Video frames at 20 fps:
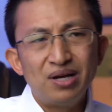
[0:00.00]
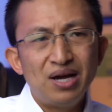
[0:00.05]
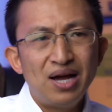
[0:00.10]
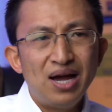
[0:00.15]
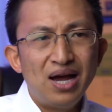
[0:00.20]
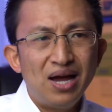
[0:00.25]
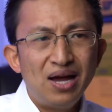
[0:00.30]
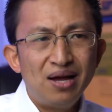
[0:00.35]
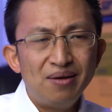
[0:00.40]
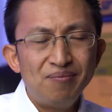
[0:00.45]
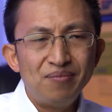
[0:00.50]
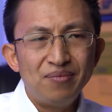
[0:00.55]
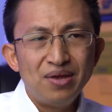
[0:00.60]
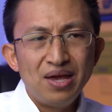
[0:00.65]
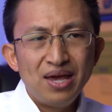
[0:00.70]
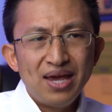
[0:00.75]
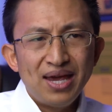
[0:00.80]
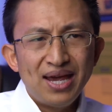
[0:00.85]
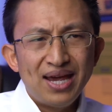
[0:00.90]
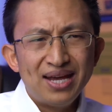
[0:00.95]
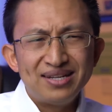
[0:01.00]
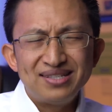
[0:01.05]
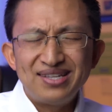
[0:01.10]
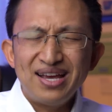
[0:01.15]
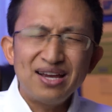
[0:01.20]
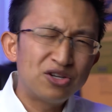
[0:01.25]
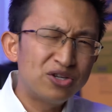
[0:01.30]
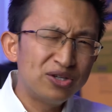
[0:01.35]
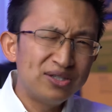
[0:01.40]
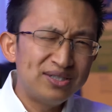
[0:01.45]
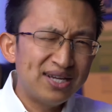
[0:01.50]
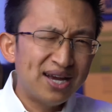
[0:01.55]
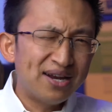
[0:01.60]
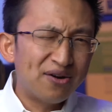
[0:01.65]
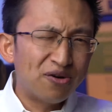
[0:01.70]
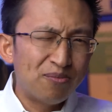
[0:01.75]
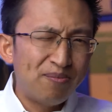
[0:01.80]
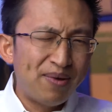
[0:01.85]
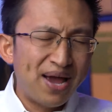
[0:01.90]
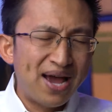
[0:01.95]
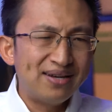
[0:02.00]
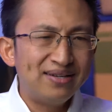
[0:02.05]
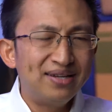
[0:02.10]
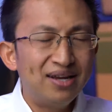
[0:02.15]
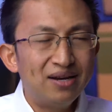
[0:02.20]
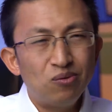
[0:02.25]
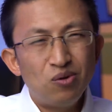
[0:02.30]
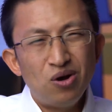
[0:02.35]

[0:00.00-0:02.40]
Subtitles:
And is that good debt or bad debt?